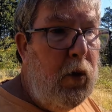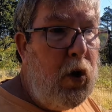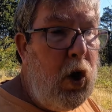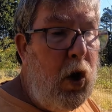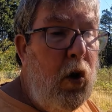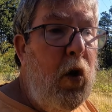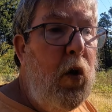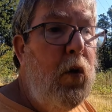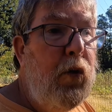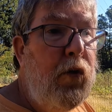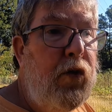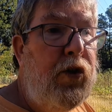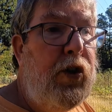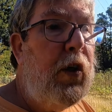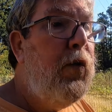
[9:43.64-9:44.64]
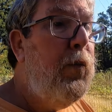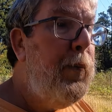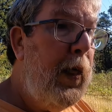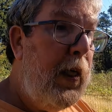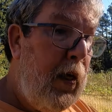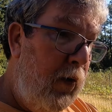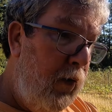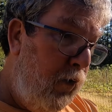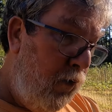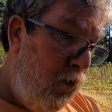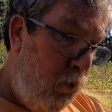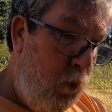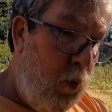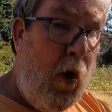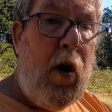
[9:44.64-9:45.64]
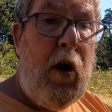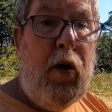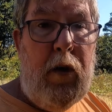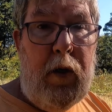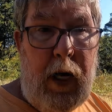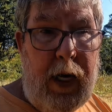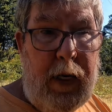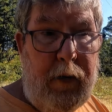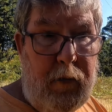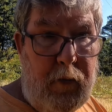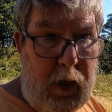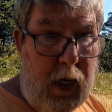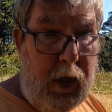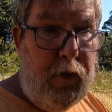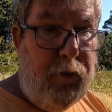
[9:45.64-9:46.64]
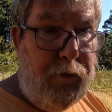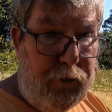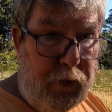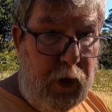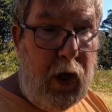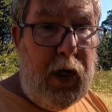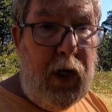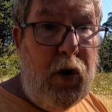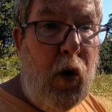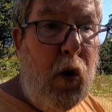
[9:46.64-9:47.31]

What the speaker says: closed just because water had flooded